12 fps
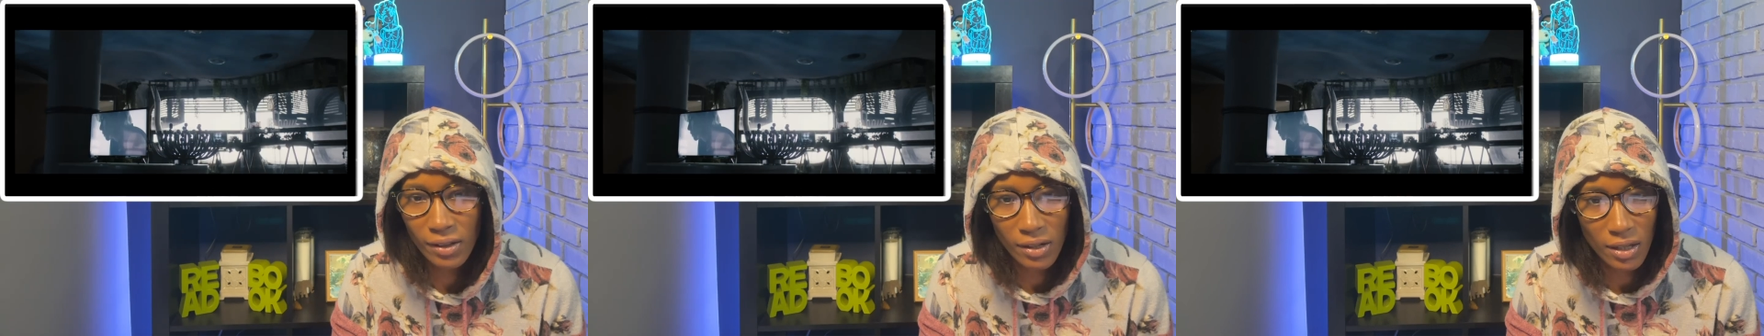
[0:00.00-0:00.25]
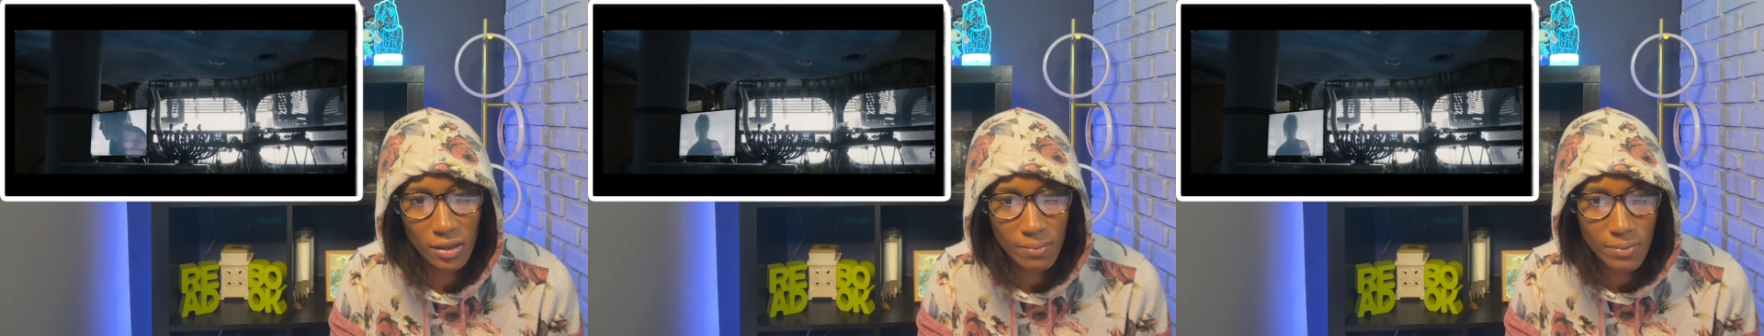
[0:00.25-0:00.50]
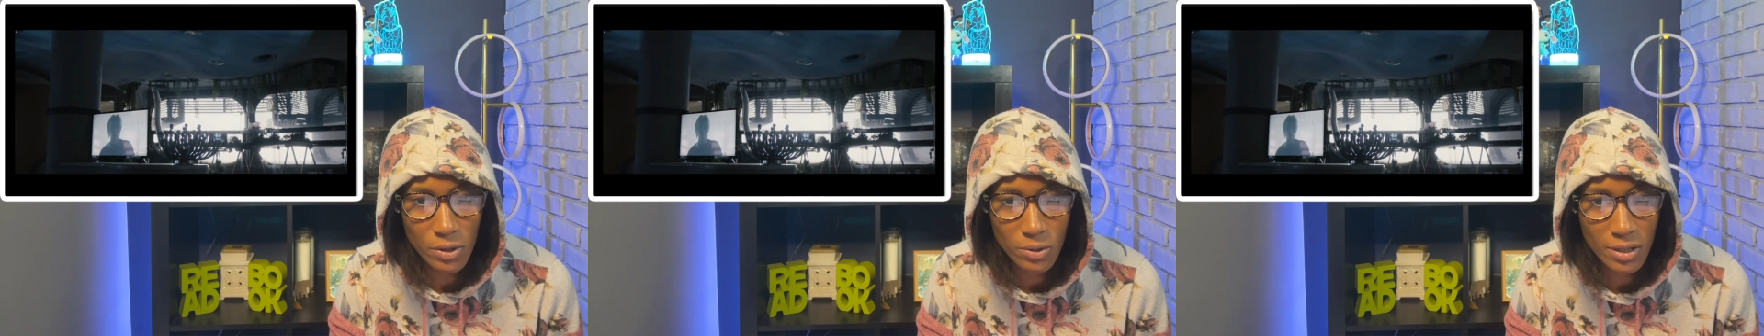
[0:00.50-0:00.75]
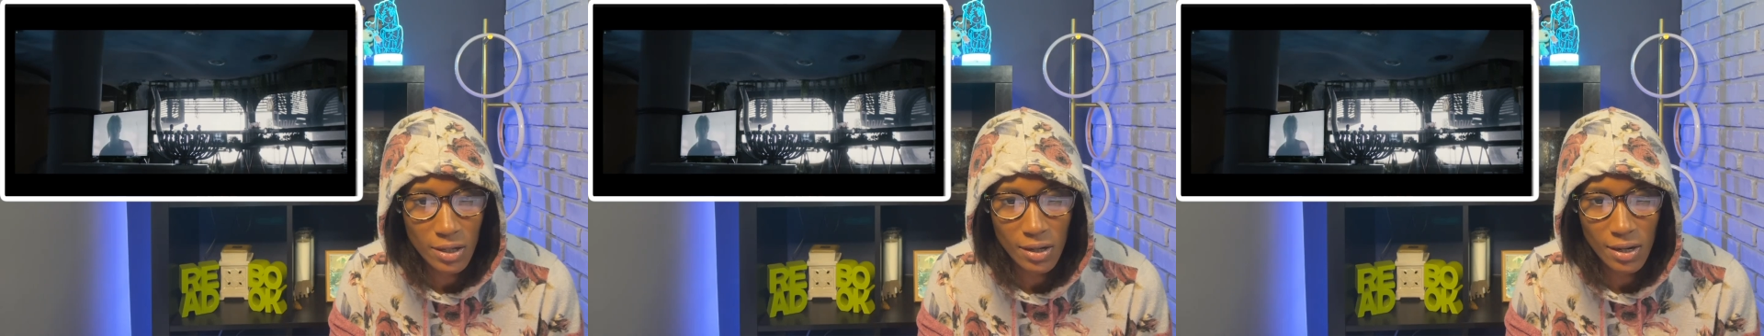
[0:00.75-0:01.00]
it in the
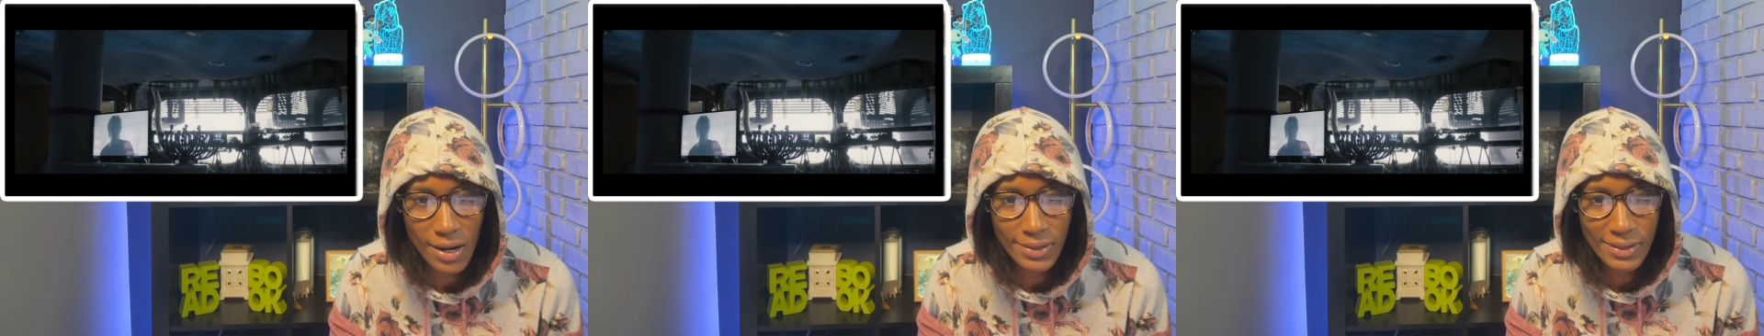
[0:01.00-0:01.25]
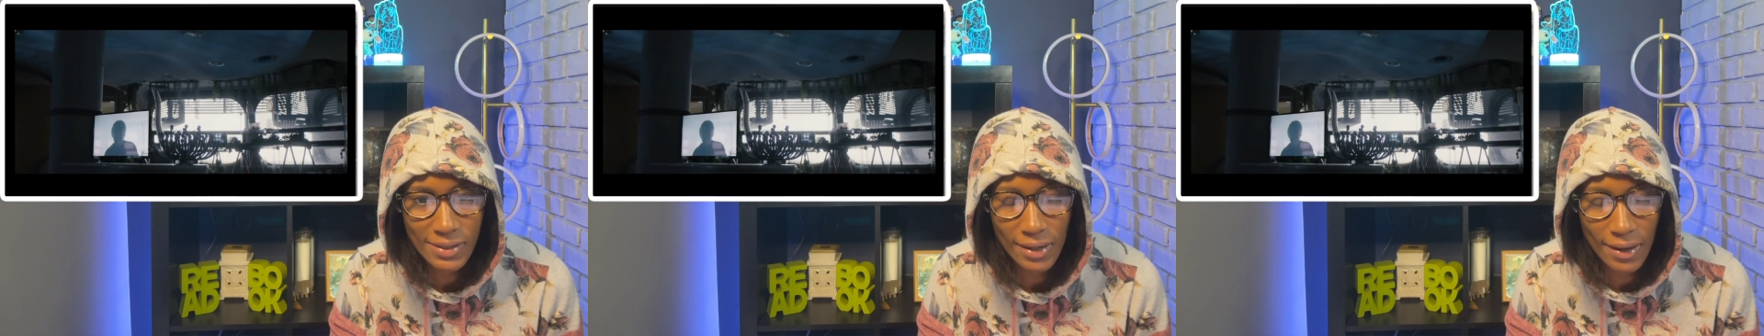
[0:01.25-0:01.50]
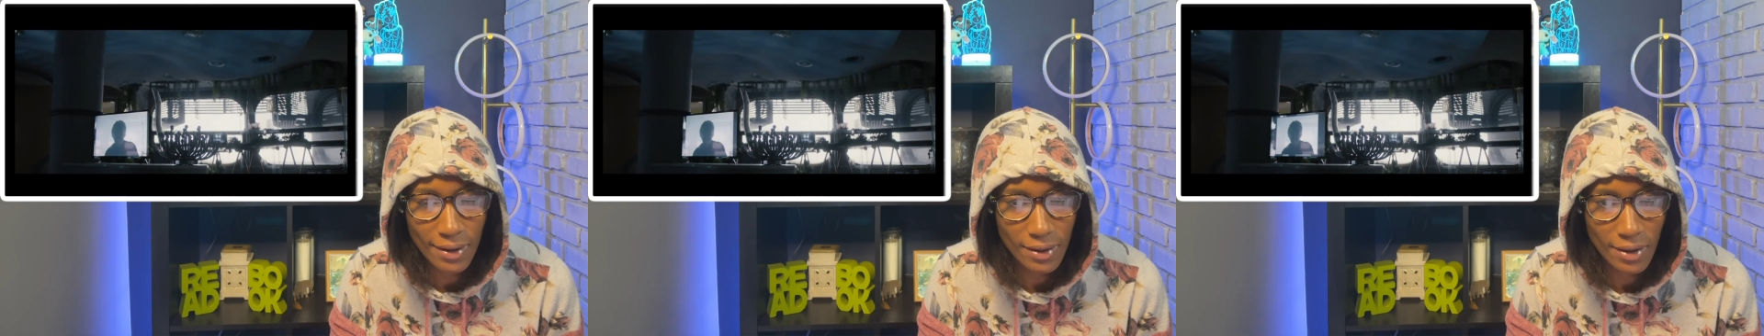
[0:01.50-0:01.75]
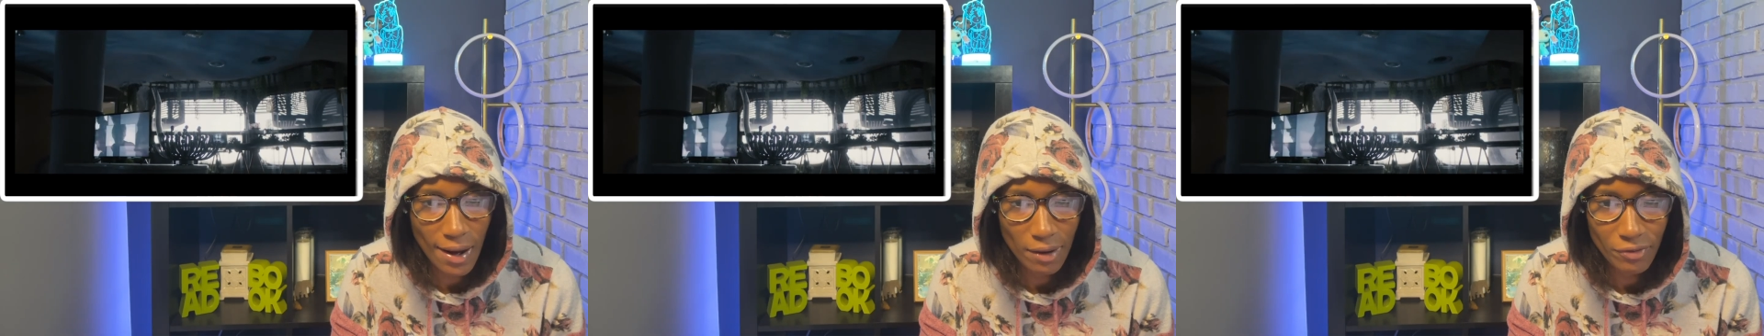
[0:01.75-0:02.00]
music, and I see it in
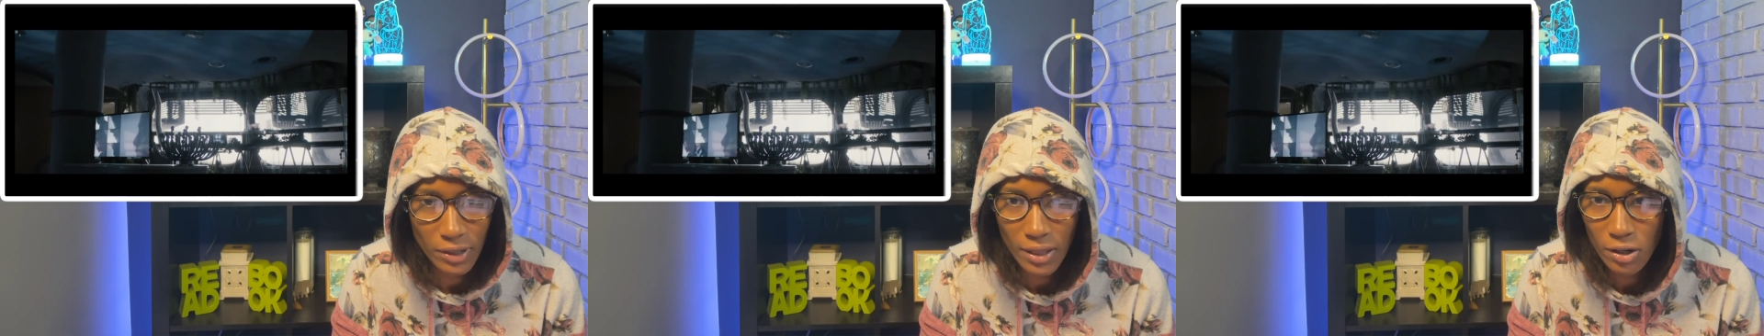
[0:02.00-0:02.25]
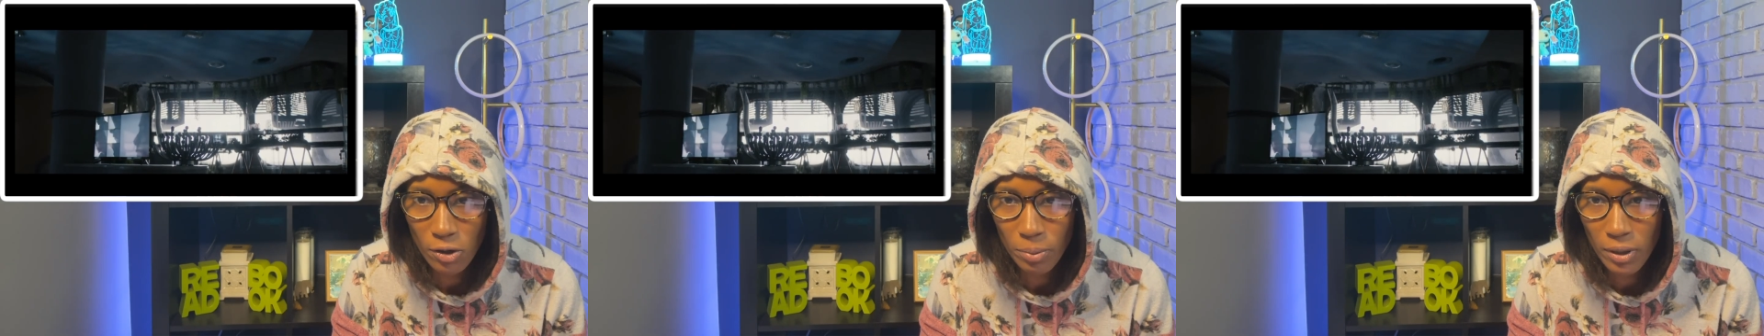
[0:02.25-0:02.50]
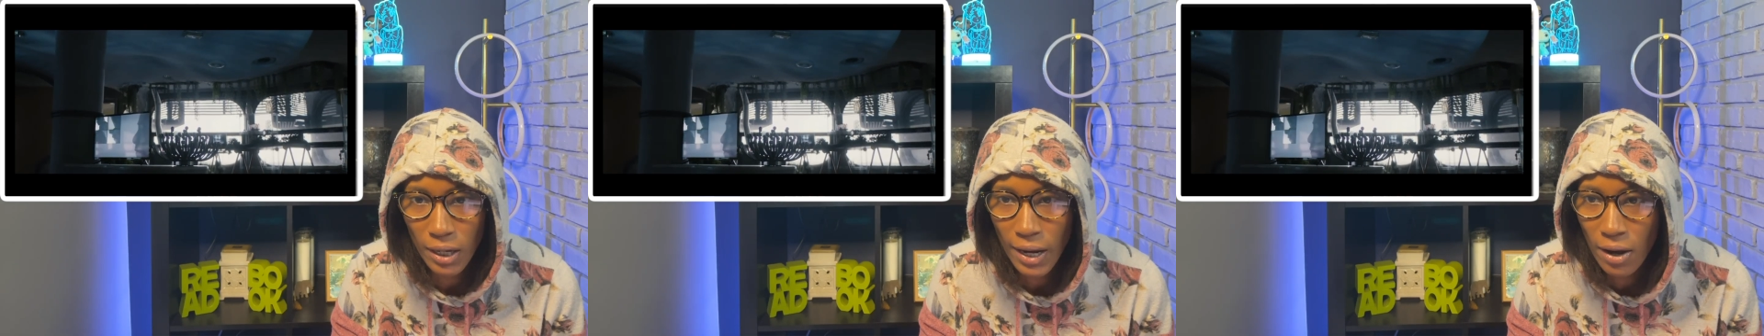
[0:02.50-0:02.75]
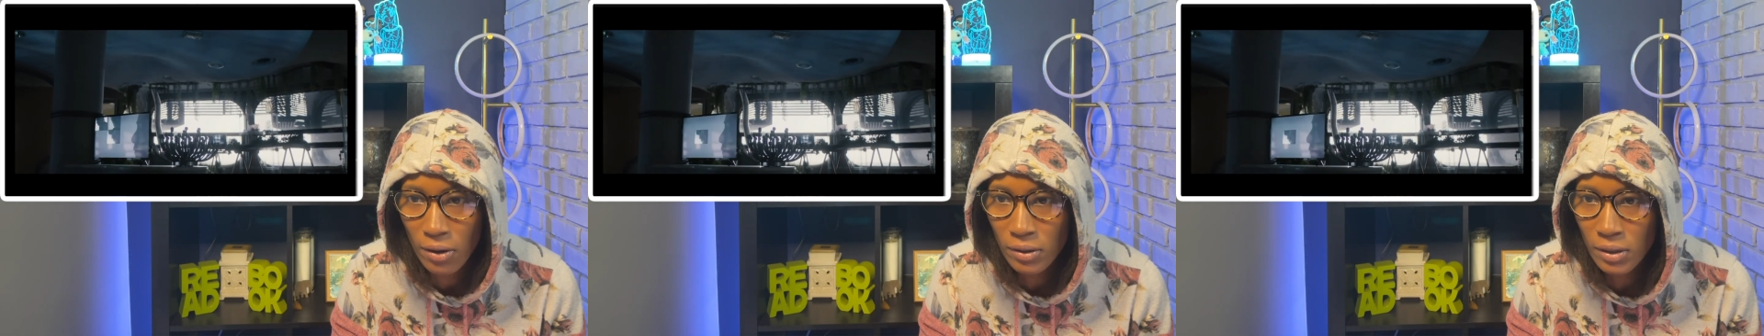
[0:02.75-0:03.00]
everything you're putting
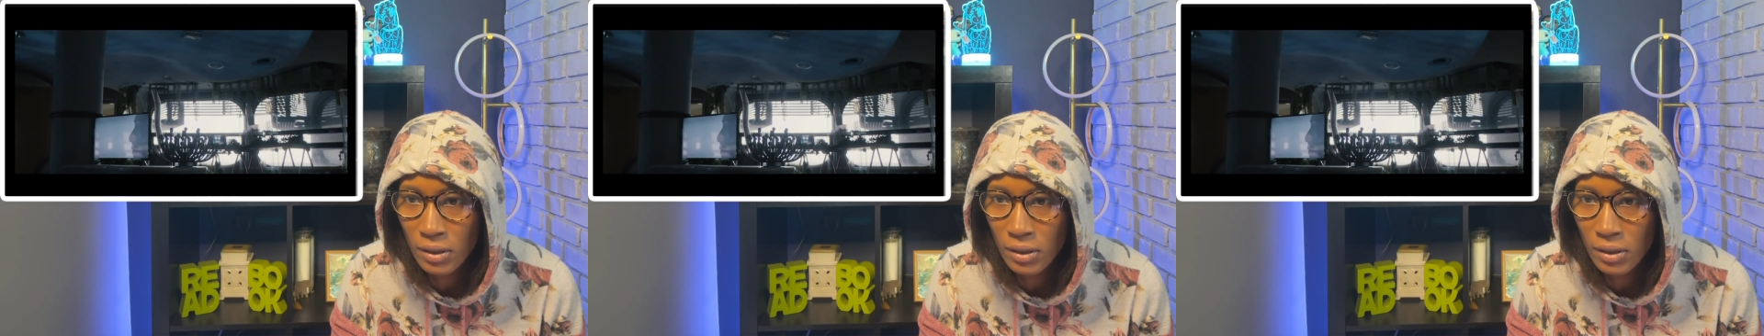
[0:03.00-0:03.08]
out.